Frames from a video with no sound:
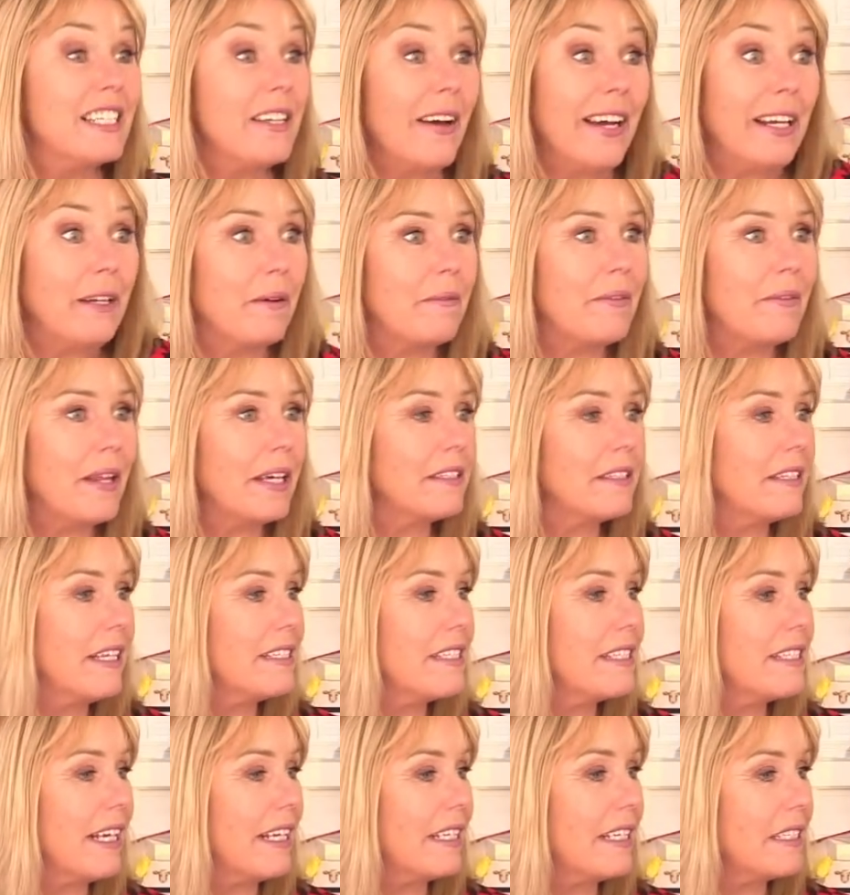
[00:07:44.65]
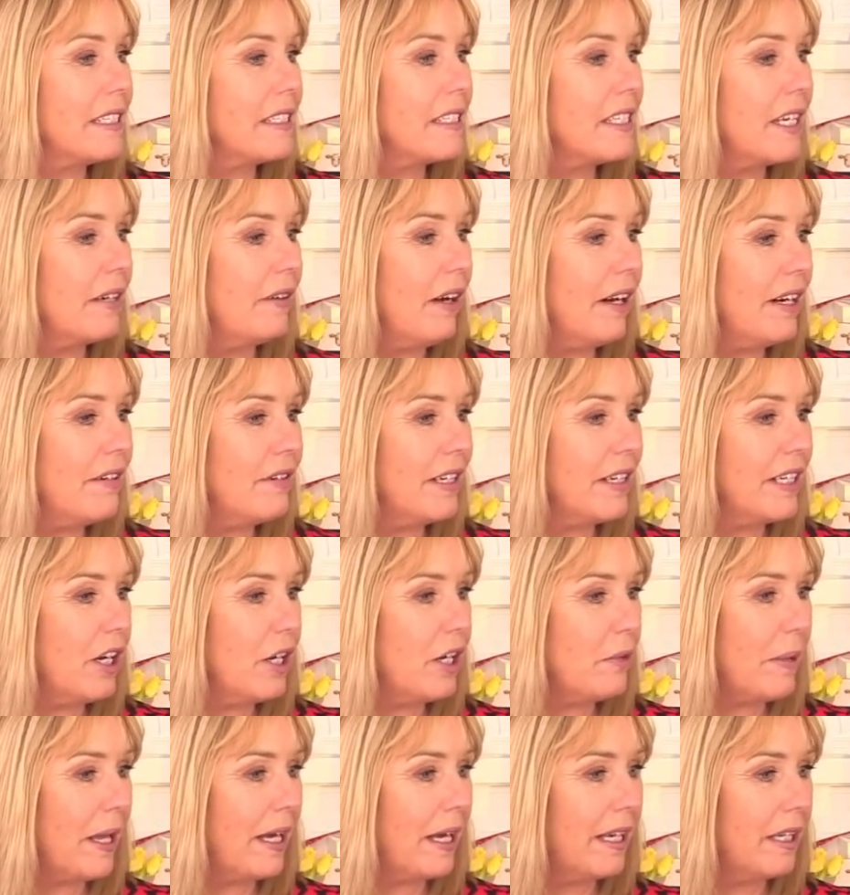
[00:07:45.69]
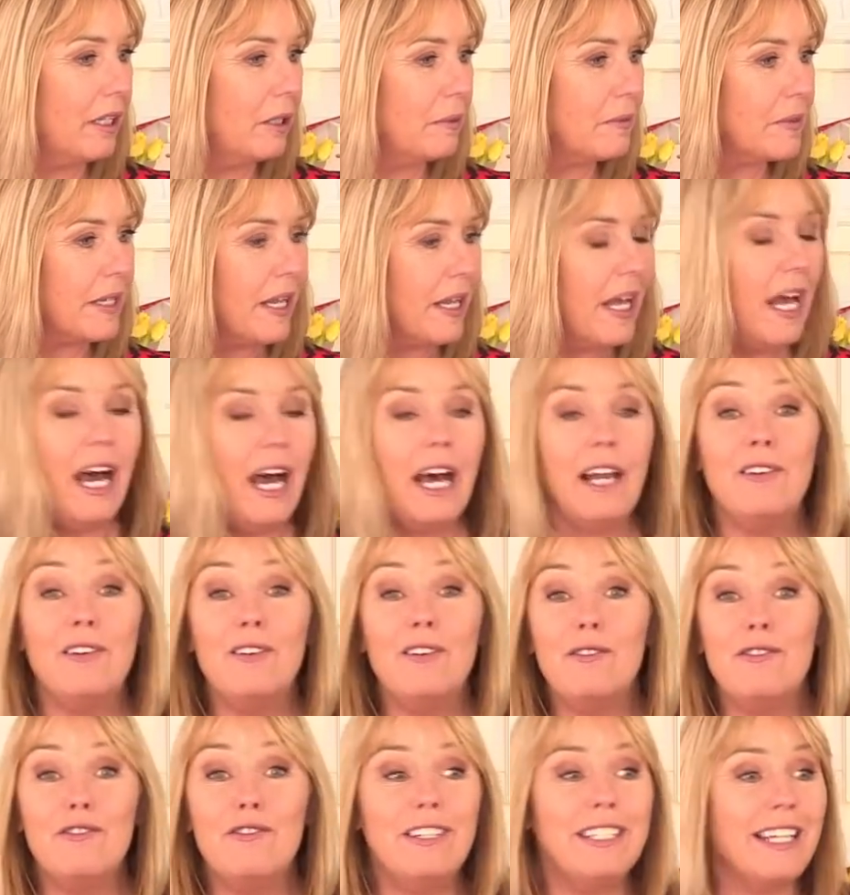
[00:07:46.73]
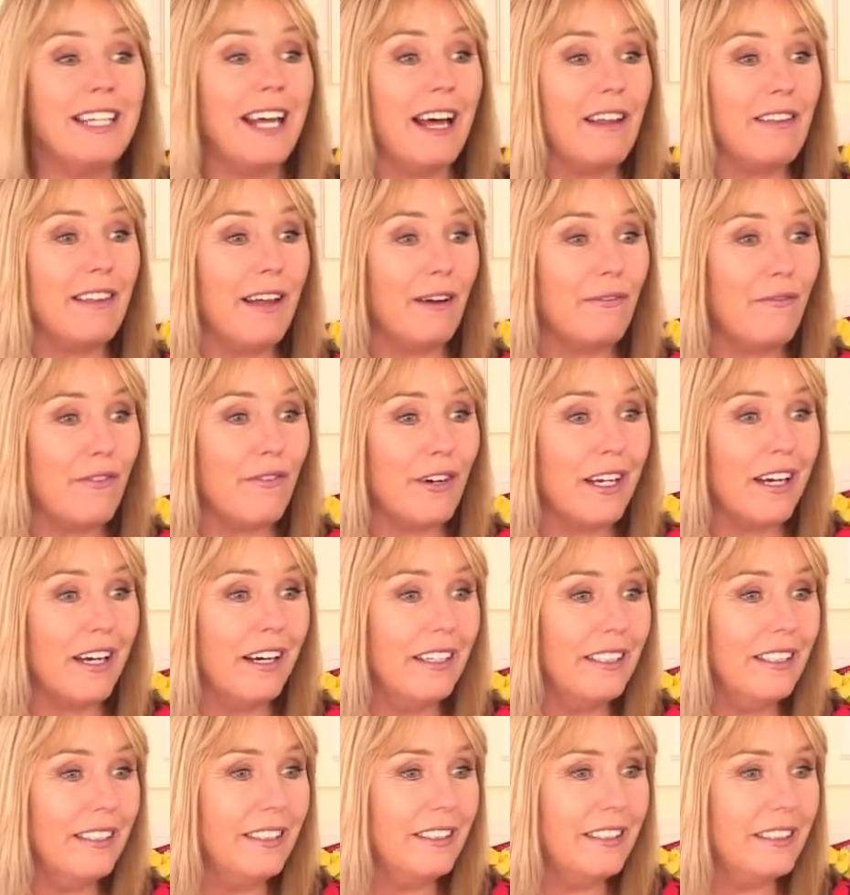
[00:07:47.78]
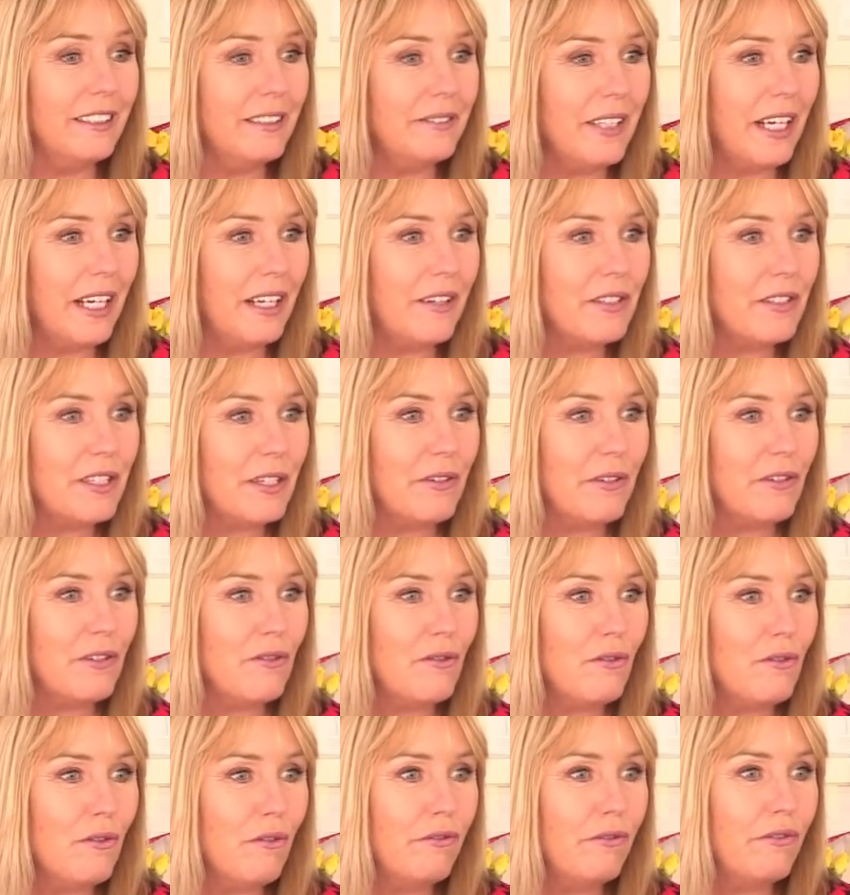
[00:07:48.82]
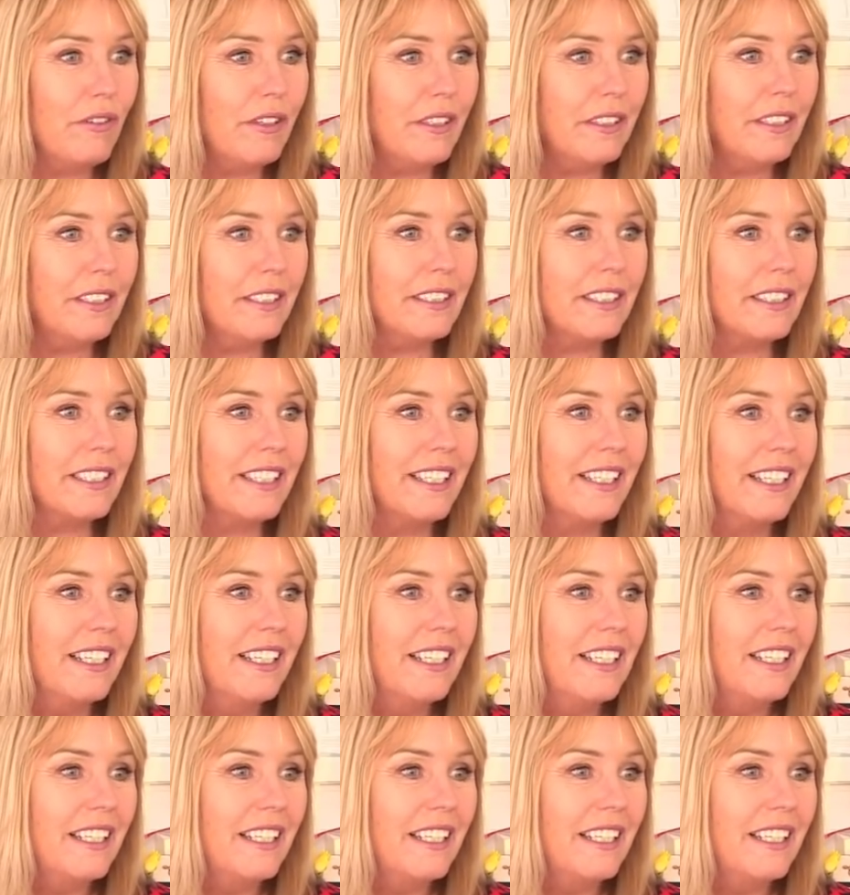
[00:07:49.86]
But anyway, that's that. So Irene, hope that helps. Hello, Lorna in South Africa. Hello, Sue in Norfolk.